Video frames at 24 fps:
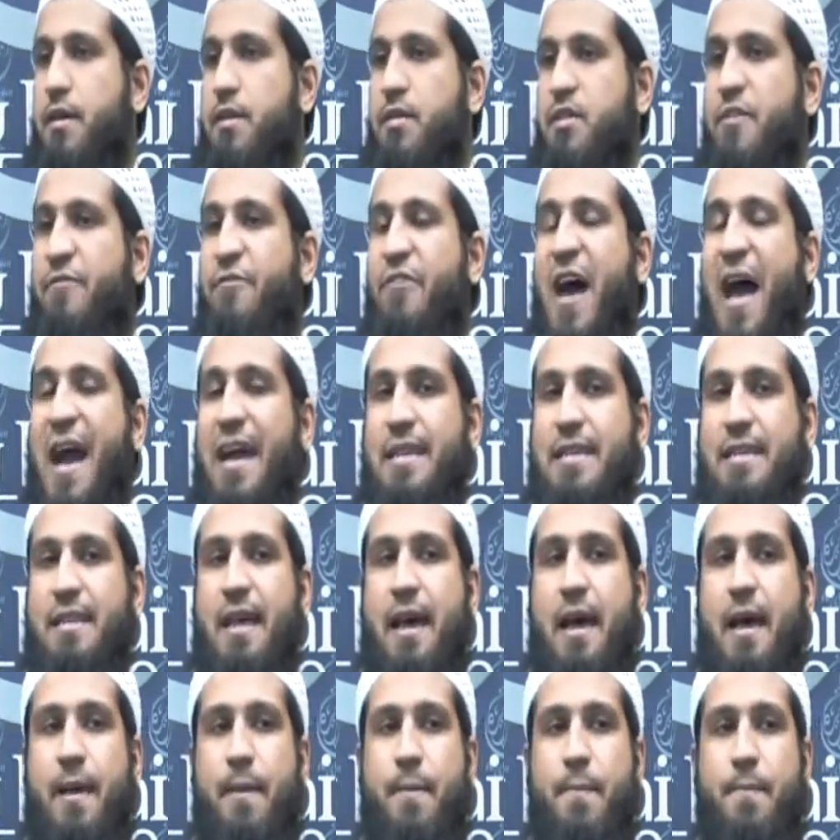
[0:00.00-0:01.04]
the fact
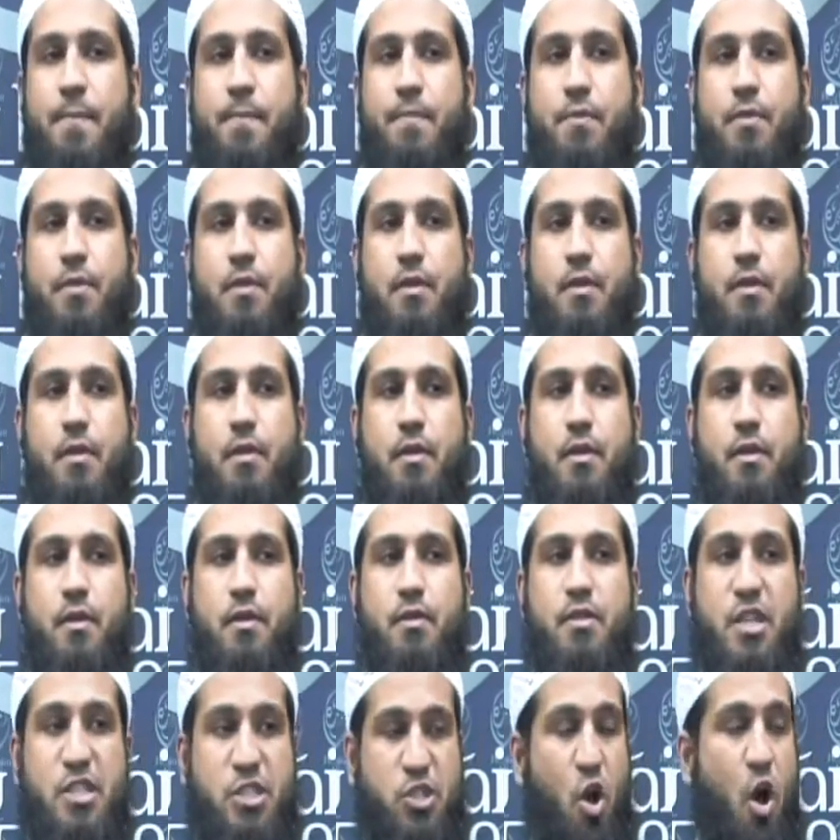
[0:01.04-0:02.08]
that
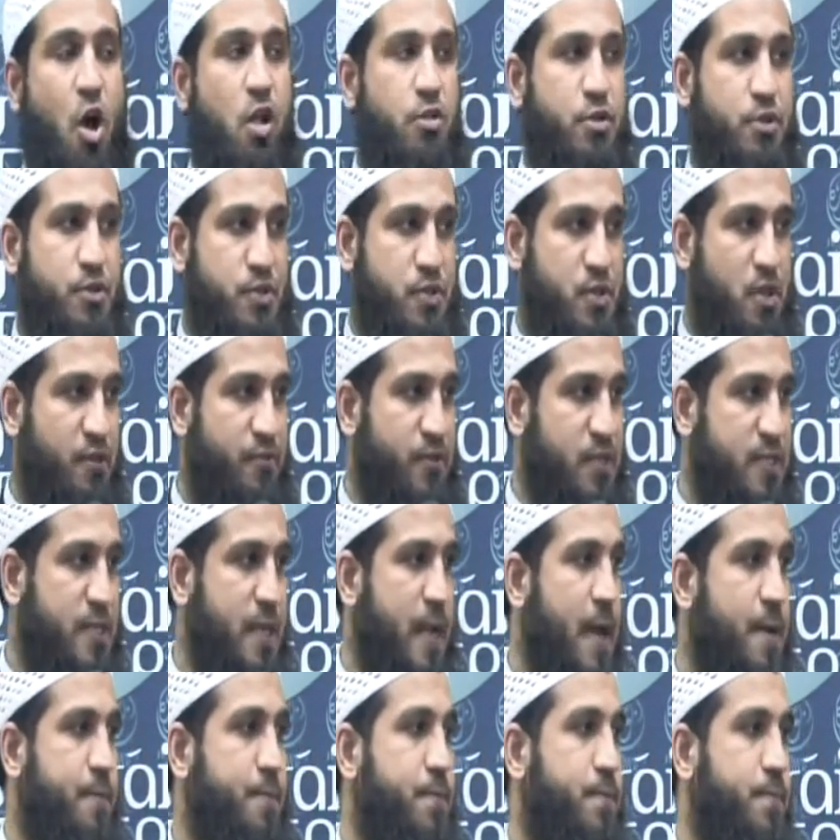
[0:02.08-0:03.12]
the scholars of
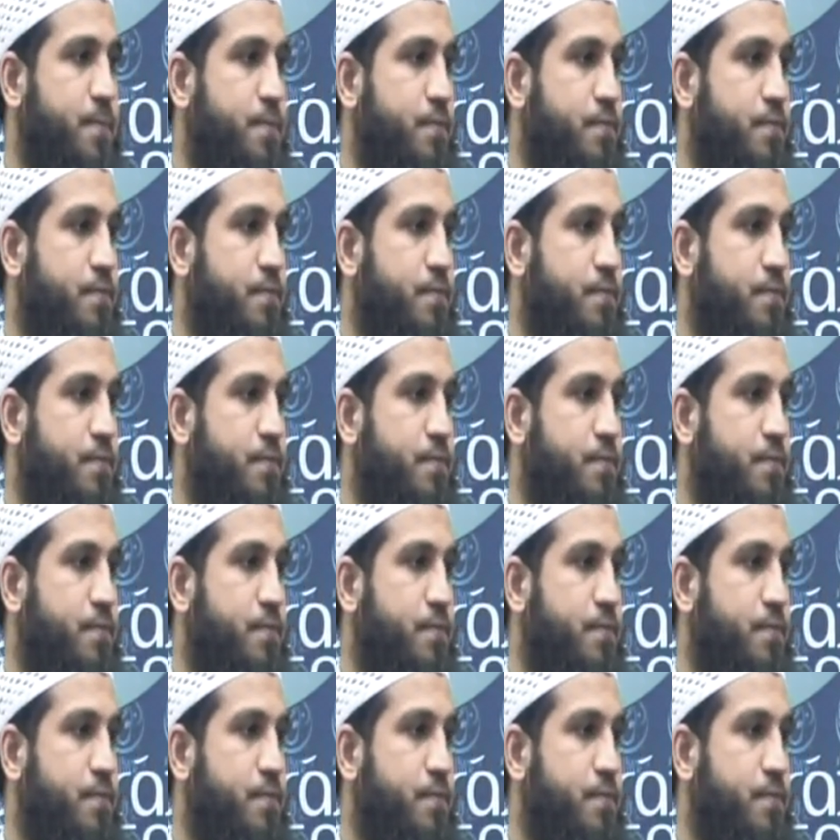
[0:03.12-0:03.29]
Islam